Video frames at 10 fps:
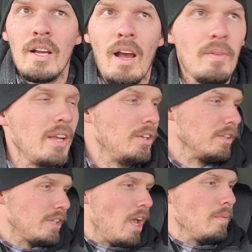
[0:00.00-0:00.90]
I'm like,
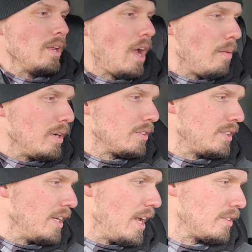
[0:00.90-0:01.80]
you're telling me
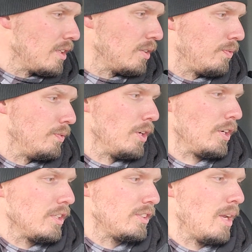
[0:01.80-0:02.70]
you're
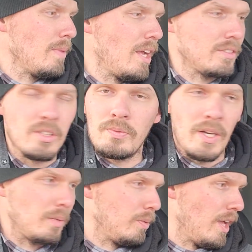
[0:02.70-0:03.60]
gonna send me out to this
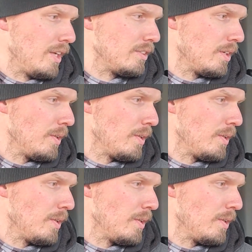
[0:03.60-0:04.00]
fucking place